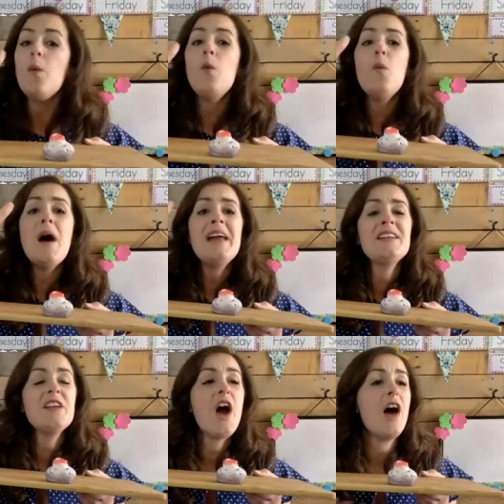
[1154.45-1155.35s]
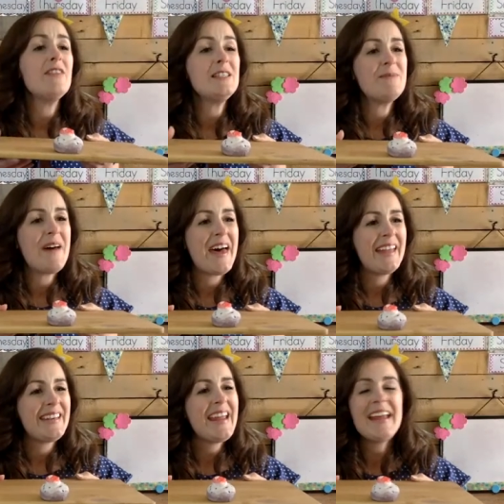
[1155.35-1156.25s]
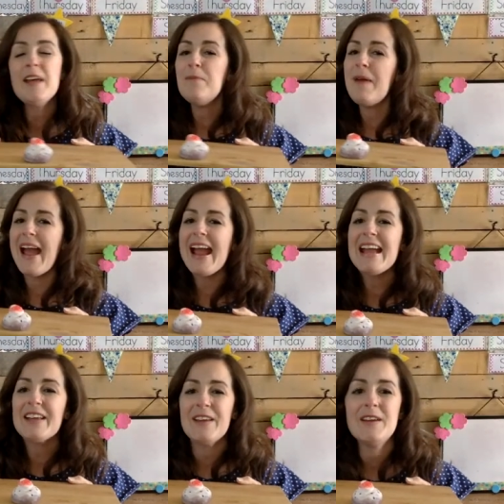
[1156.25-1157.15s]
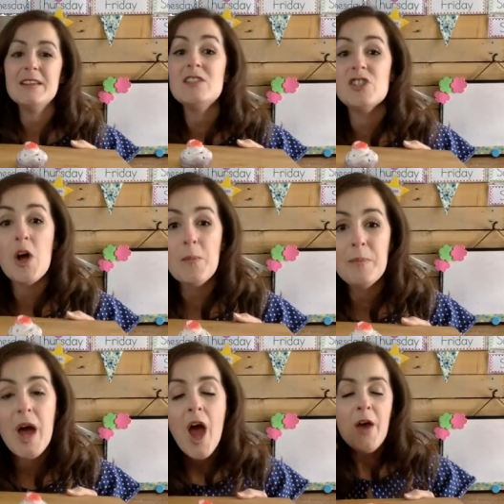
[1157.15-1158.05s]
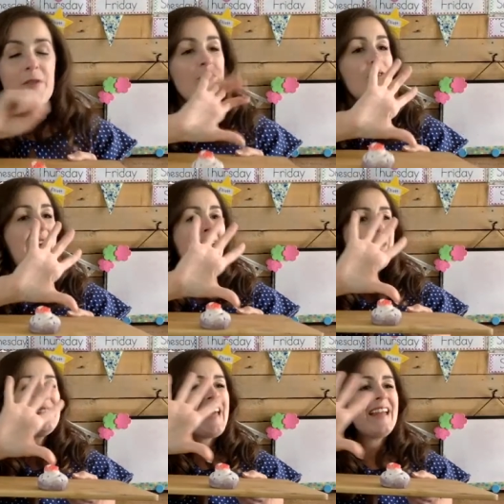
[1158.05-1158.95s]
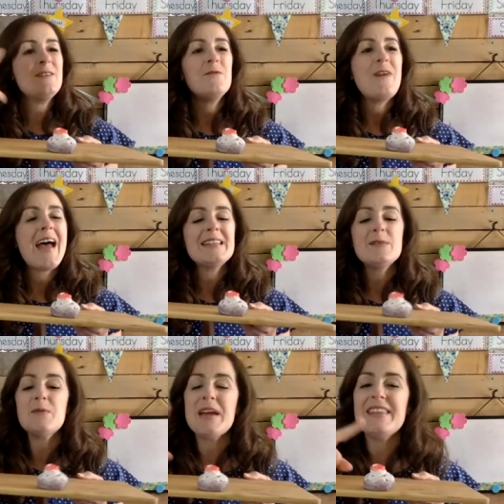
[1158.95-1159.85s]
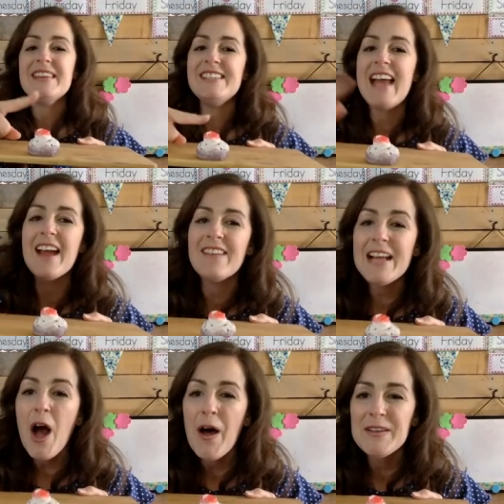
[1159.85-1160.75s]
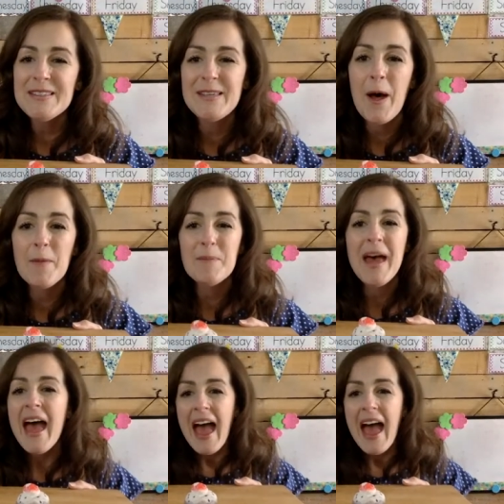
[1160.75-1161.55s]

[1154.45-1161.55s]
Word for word: One currant bun in a baker's shop, round and fat with a cherry on top.